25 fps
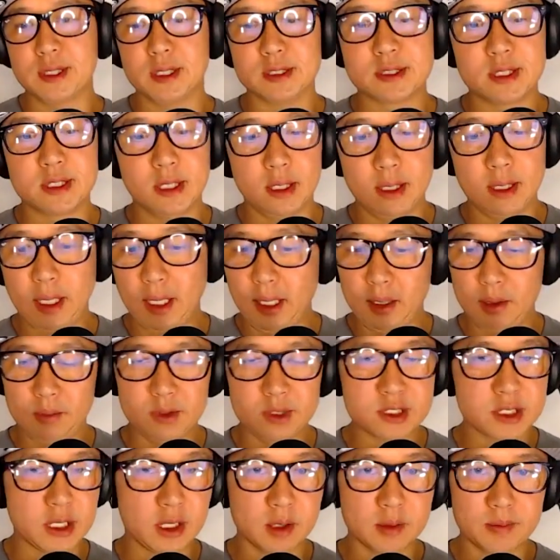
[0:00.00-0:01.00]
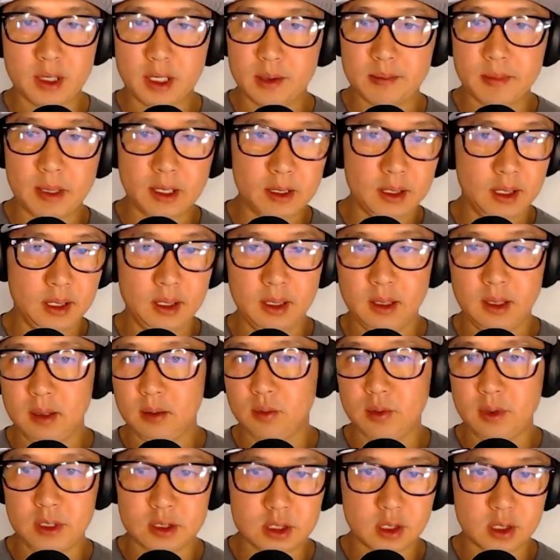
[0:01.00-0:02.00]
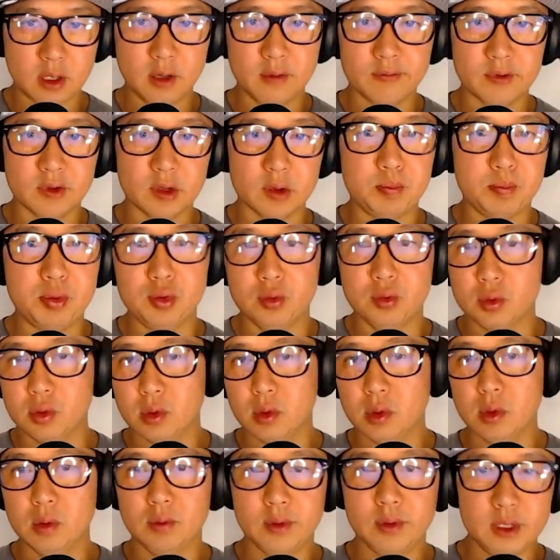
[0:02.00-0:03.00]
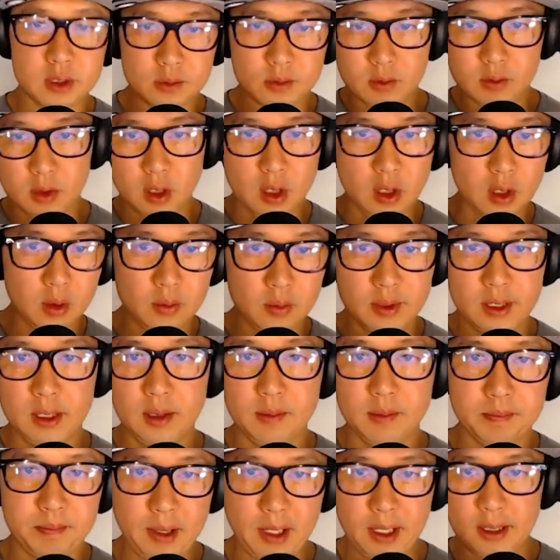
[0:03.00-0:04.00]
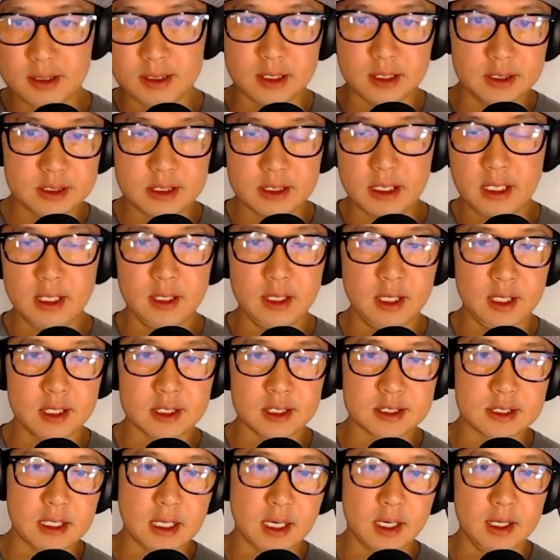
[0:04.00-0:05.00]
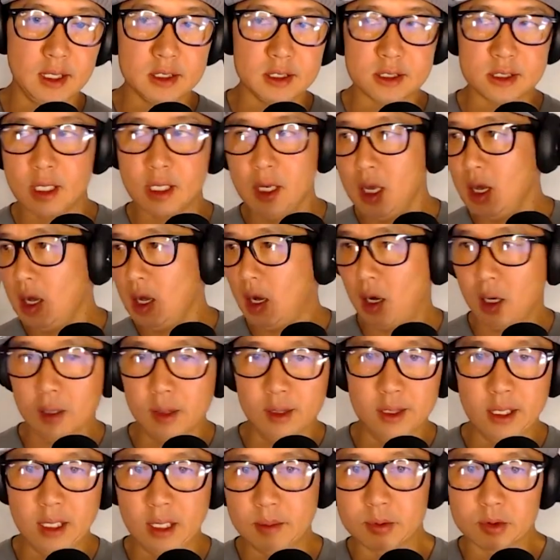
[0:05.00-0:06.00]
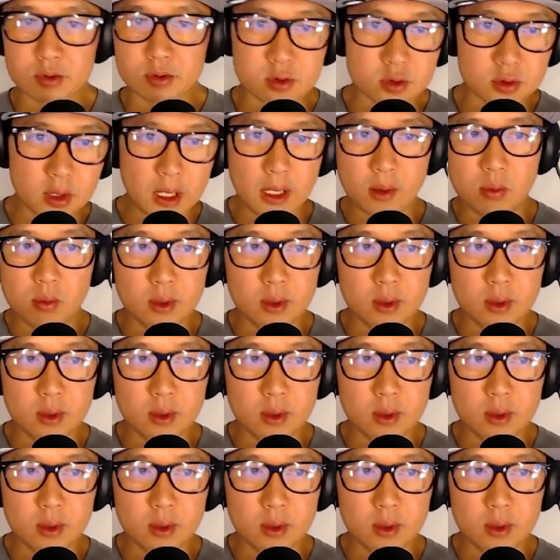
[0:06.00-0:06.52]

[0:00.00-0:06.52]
that said, "Hey, we celebrated my kid. We took over the pool. We, you know, we didn't pay attention to any of the signs. All the neighbors were like,